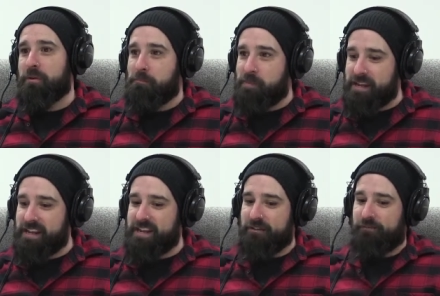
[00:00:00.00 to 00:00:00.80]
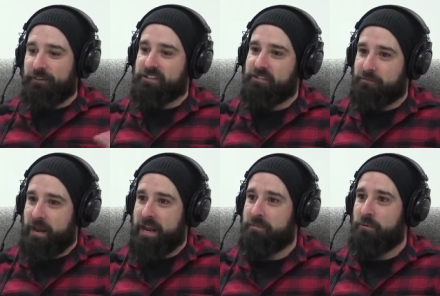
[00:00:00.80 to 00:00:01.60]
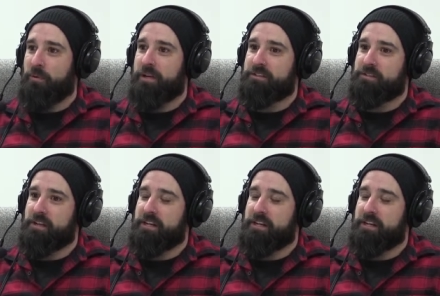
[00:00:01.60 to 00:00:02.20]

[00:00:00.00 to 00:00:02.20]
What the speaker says: bigger influx of people, it's